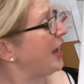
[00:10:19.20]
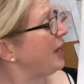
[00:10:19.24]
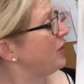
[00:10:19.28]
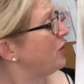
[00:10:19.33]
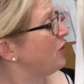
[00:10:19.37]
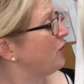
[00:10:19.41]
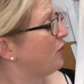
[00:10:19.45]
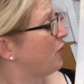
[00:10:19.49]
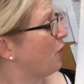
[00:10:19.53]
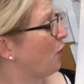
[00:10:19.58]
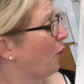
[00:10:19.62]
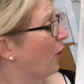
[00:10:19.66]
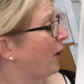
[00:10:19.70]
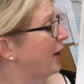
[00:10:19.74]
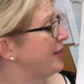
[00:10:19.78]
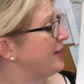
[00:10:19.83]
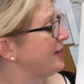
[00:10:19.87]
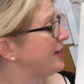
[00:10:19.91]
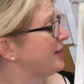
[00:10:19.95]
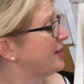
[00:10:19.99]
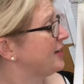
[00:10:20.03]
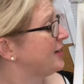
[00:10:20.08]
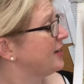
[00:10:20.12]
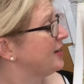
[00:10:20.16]
in the
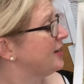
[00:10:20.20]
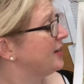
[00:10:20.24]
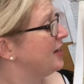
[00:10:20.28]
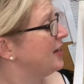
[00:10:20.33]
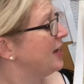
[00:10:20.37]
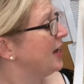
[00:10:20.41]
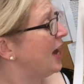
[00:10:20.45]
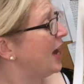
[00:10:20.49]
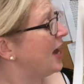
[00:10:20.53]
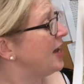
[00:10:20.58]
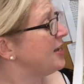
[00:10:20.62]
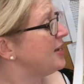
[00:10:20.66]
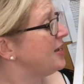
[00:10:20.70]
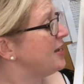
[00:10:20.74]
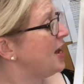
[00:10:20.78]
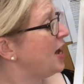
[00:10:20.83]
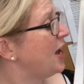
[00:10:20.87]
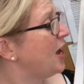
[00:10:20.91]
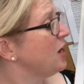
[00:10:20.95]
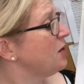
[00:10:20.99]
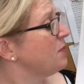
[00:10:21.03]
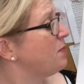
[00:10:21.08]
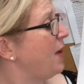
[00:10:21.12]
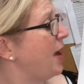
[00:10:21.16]
forest, a
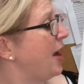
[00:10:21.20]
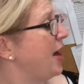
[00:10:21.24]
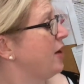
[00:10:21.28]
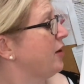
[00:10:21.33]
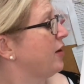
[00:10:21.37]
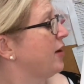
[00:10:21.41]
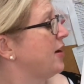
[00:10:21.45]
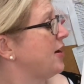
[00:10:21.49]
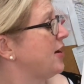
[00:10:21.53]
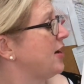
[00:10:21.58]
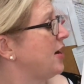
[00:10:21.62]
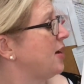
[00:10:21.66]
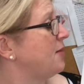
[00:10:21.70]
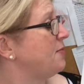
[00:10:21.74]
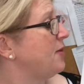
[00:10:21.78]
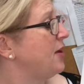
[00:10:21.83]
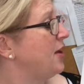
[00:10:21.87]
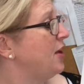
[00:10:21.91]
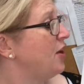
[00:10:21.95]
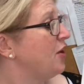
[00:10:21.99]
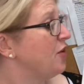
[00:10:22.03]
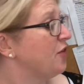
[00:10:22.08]
young bear cub